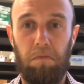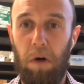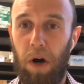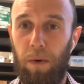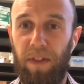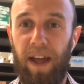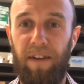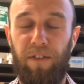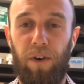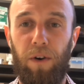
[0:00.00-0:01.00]
I want,
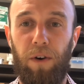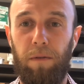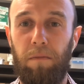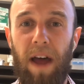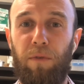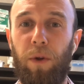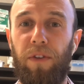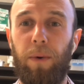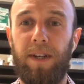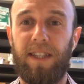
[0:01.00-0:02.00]
therefore, everyone
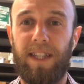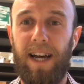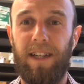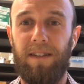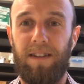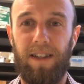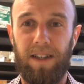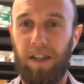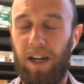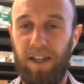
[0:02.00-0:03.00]
to understand the
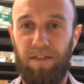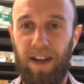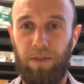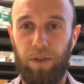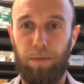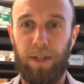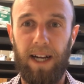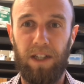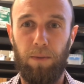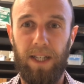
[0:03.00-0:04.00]
kind of levels of
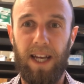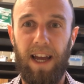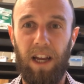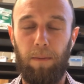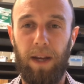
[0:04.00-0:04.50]
protection we take,